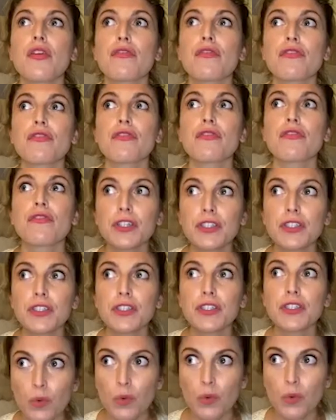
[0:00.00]
the
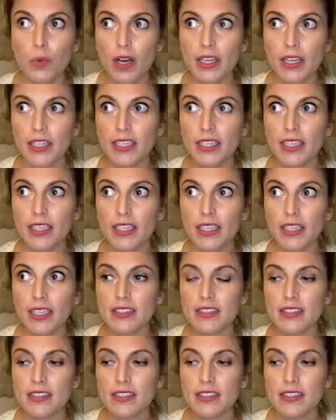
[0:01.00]
first one
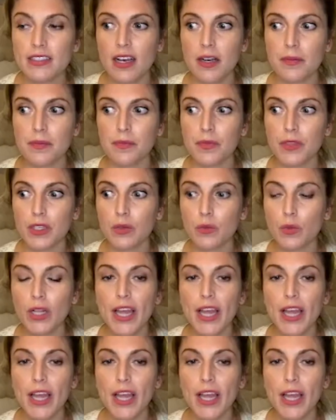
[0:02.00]
is, um,